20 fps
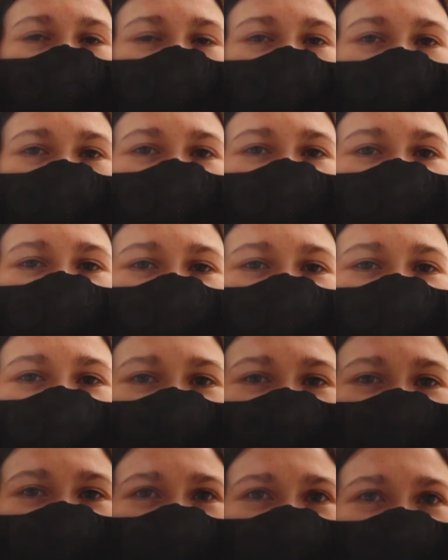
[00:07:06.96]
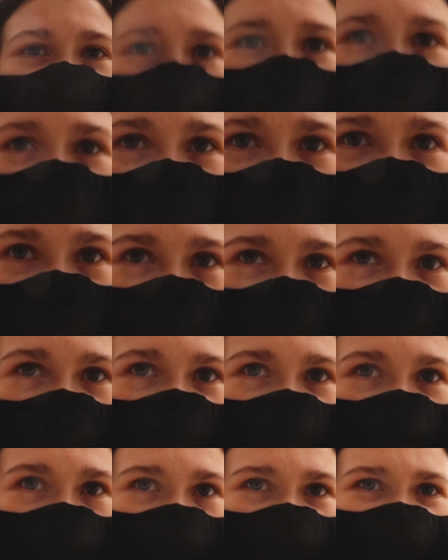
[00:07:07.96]
Shopping at Tesco's,
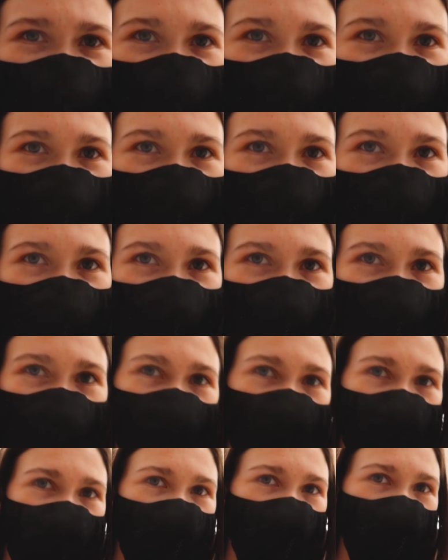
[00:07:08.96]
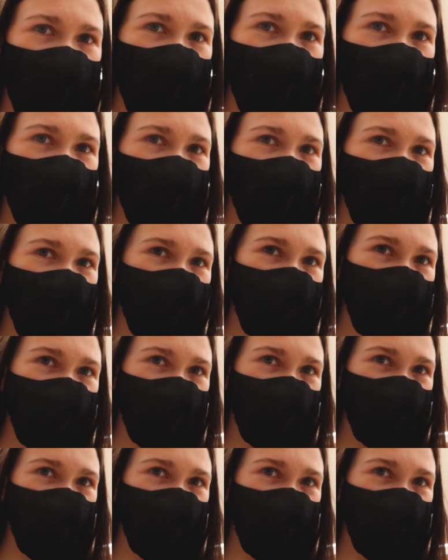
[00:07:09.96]
we're in a mask time. Ooh.